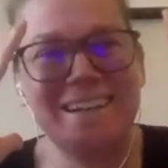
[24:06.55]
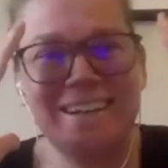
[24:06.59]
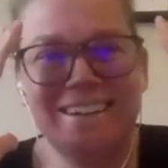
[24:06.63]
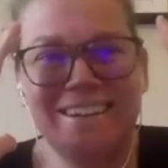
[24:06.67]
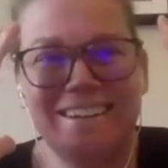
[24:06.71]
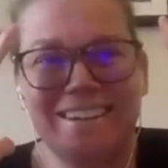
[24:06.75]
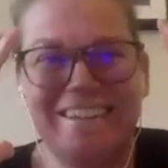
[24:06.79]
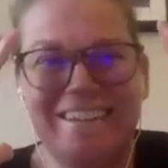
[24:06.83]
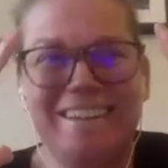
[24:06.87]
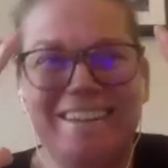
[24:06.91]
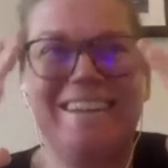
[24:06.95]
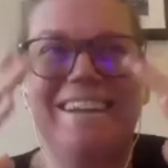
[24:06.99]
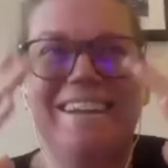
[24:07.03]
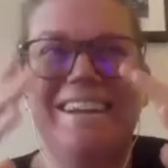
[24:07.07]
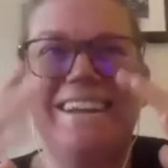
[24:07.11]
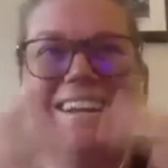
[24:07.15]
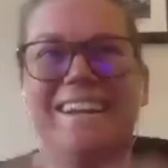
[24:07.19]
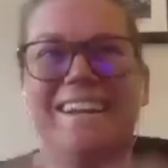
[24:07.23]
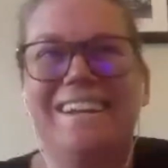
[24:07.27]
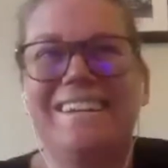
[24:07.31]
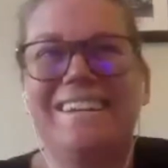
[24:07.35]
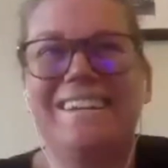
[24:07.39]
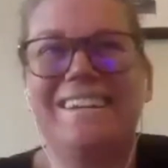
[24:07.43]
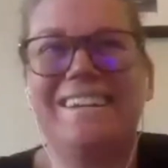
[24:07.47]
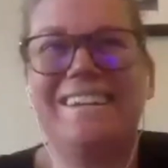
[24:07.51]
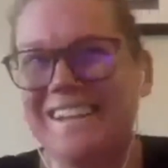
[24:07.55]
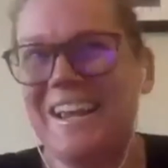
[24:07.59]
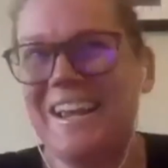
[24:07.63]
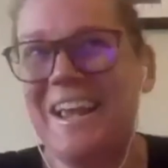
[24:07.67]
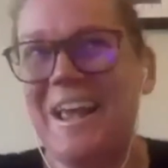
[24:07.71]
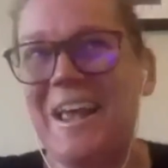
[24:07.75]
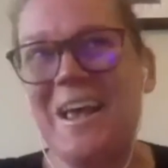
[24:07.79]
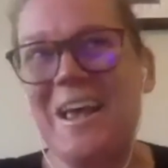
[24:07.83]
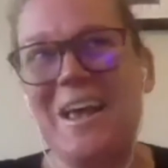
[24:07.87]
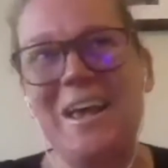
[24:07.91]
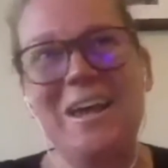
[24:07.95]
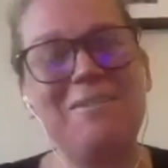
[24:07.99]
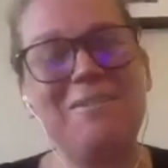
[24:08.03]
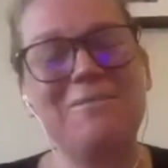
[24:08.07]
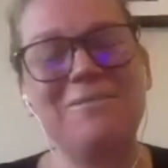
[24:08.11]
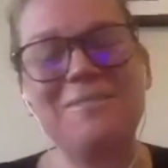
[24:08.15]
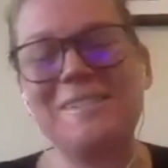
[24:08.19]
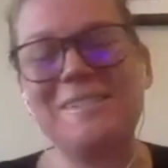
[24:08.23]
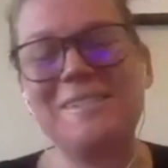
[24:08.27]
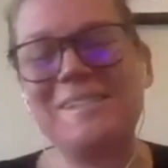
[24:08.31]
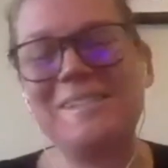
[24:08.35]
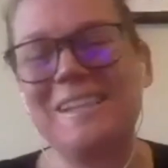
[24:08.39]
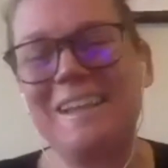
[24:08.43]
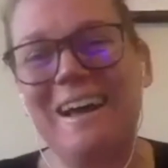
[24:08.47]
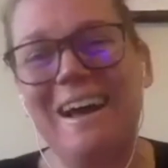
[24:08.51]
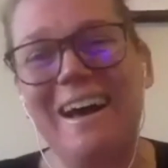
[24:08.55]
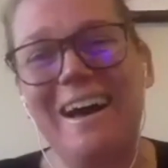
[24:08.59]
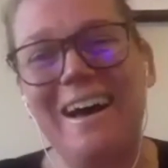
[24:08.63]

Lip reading: It was the